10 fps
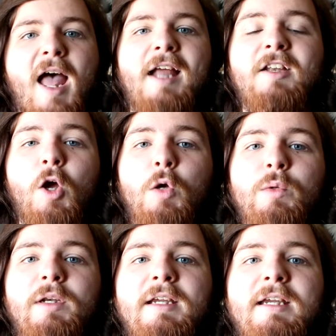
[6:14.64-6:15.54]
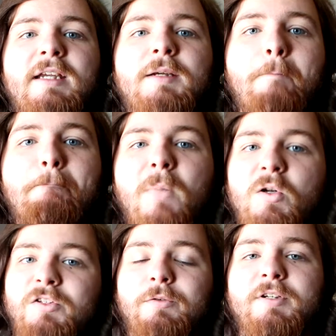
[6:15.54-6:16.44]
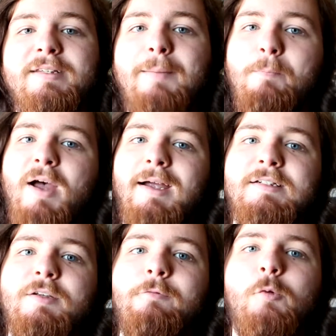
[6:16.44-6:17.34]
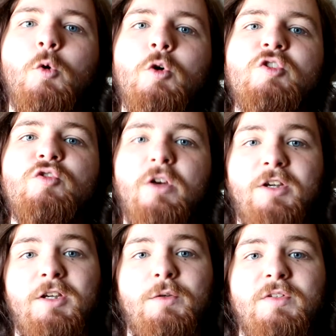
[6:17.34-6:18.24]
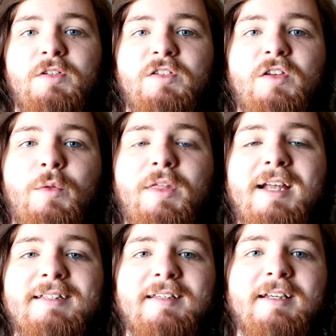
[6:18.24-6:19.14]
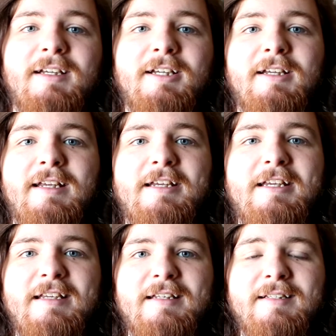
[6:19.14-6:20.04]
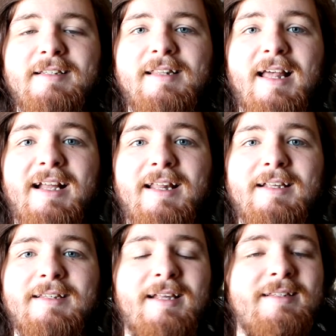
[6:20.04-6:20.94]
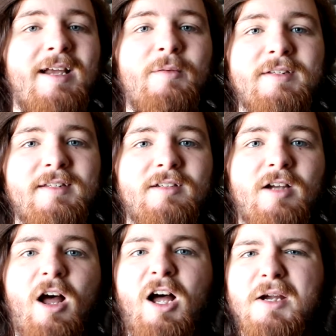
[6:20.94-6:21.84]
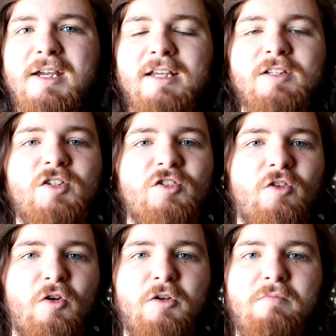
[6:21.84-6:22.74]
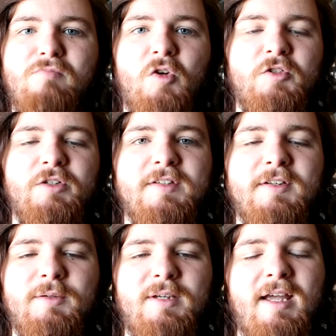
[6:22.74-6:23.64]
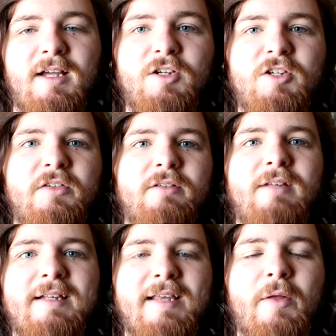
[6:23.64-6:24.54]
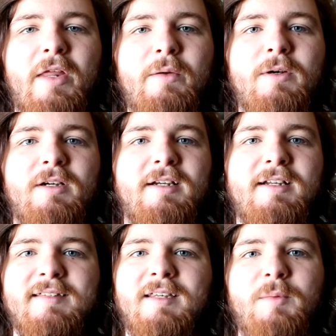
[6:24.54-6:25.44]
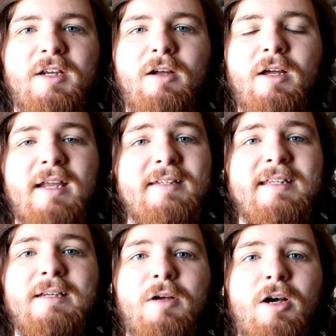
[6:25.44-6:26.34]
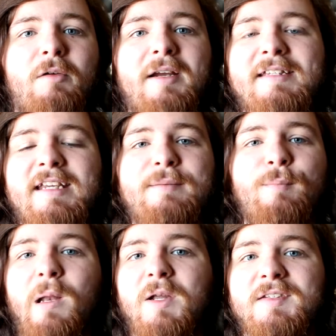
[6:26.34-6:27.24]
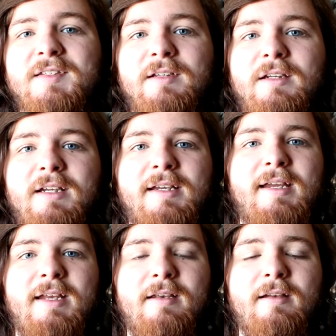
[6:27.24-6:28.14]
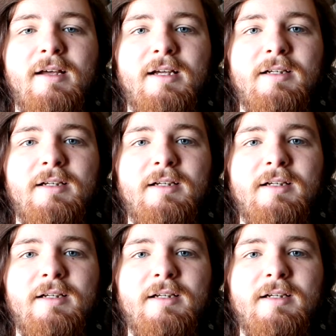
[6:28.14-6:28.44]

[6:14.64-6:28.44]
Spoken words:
and only moderate impact for drug use. So that is that's how it's high and strong and moderate. So yeah, good, that's how they work, and it's going to be an R18 plus in